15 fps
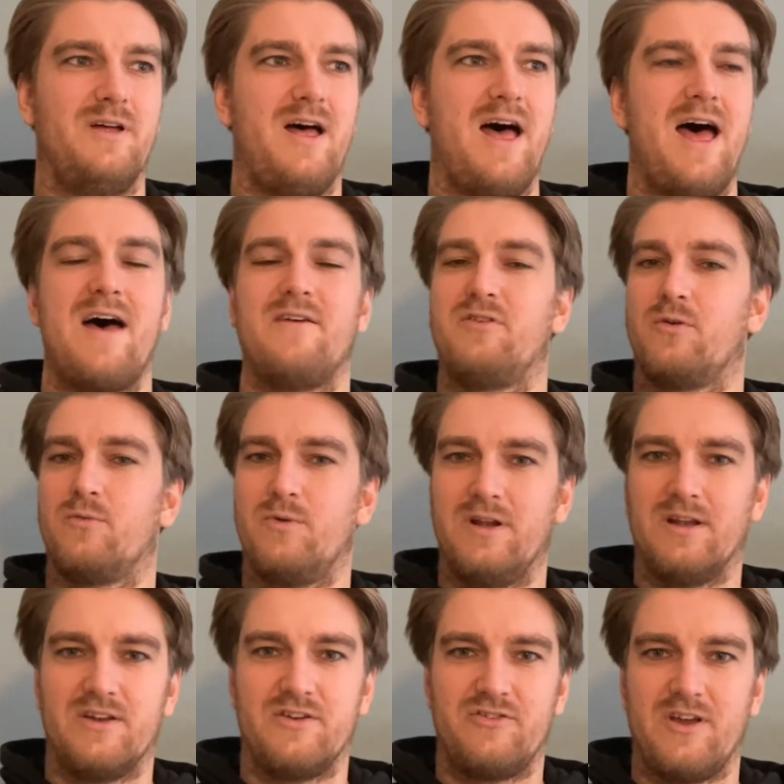having
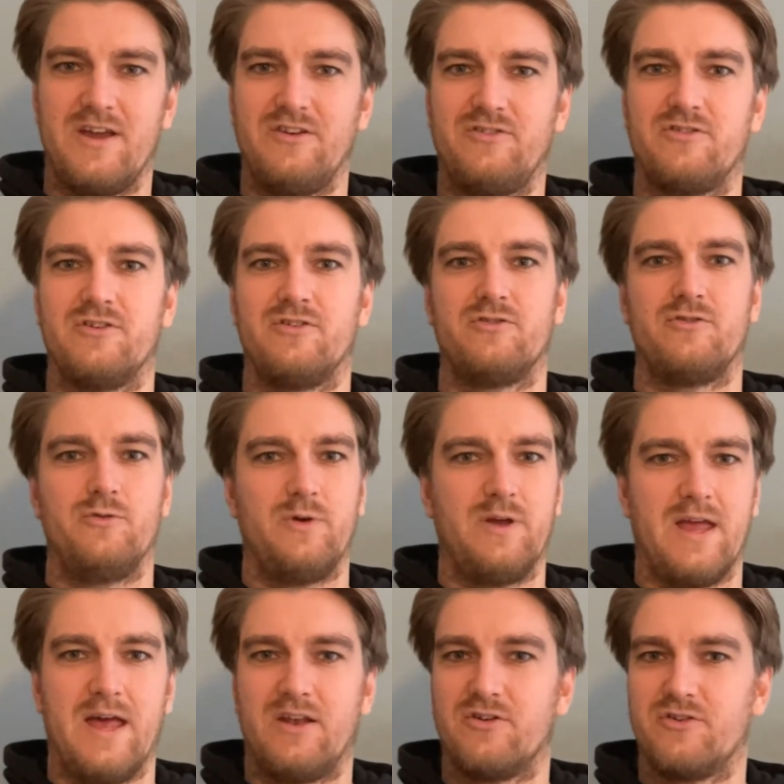realizations, doing
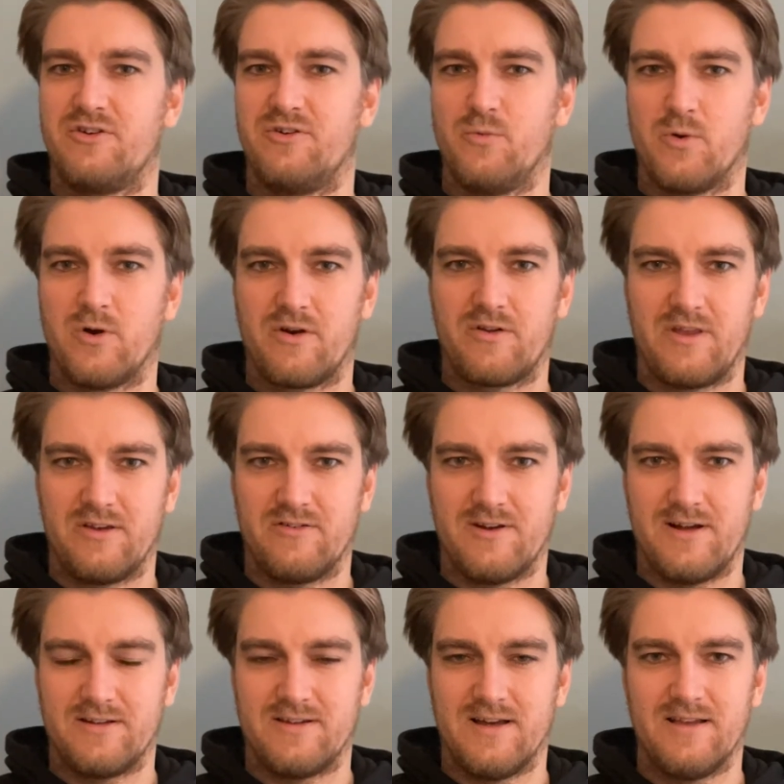energy work, things
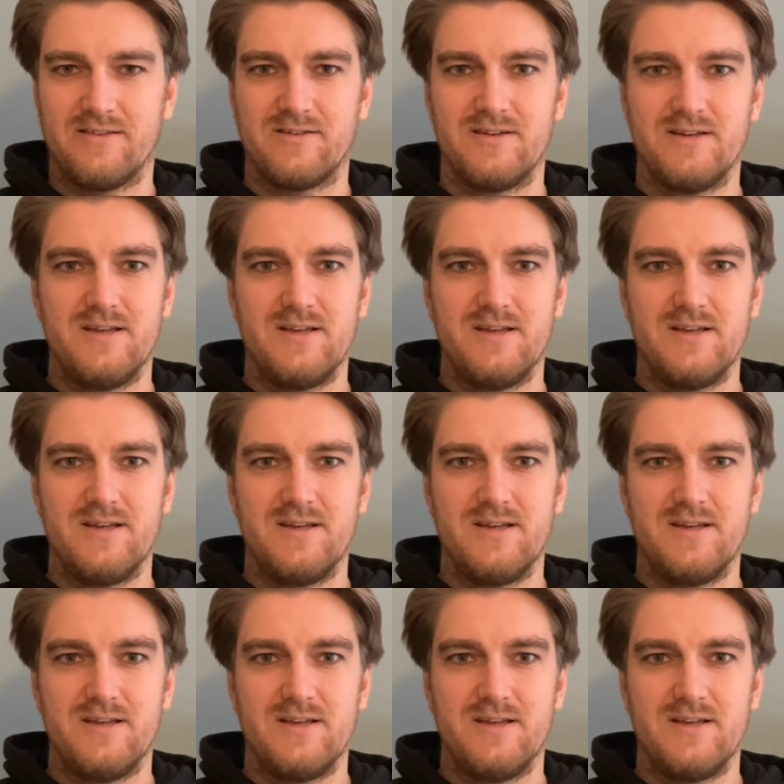like that.